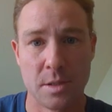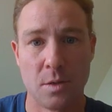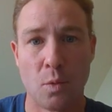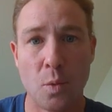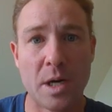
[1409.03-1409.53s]

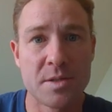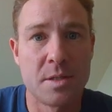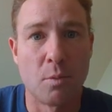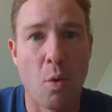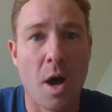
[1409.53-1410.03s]
Where's
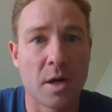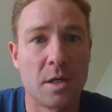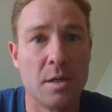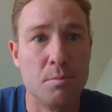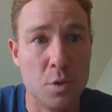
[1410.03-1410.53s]
the water
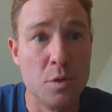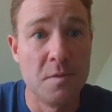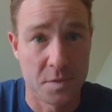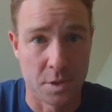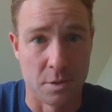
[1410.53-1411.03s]
going to
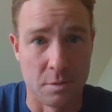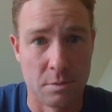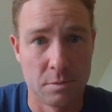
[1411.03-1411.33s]
move to?